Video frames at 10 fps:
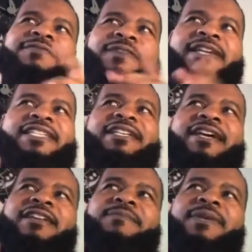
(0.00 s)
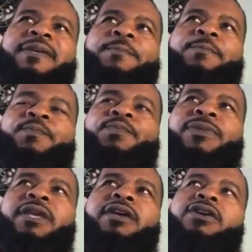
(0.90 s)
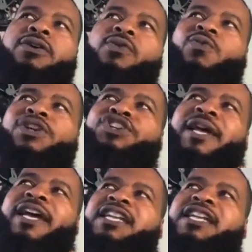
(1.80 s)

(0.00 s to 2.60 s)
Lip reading: in the face of the enemy, what you